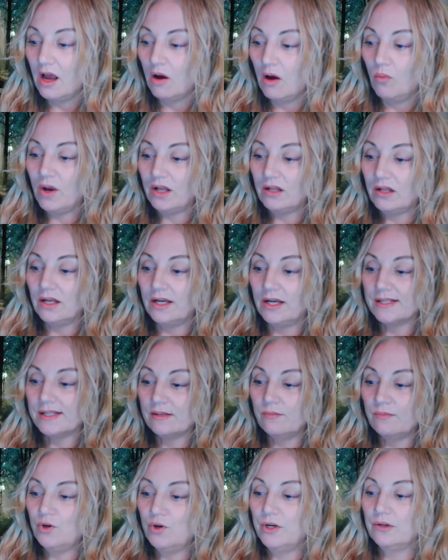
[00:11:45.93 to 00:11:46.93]
Well, as
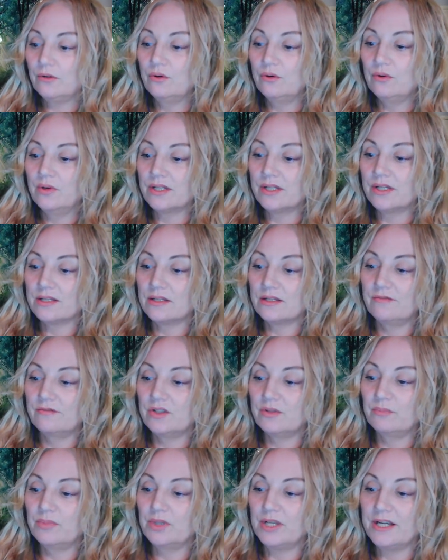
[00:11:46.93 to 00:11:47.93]
someone who has lived
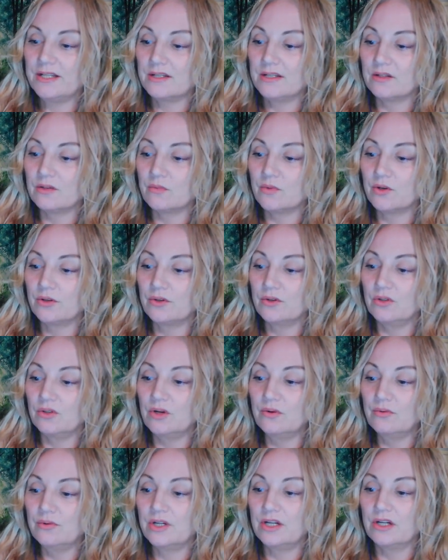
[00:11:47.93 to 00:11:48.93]
in places where you
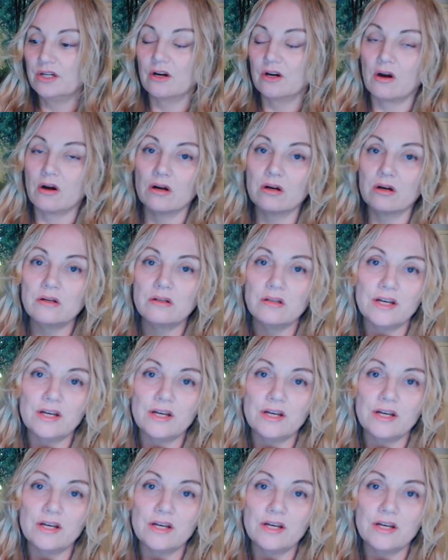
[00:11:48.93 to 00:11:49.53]
don't need a car,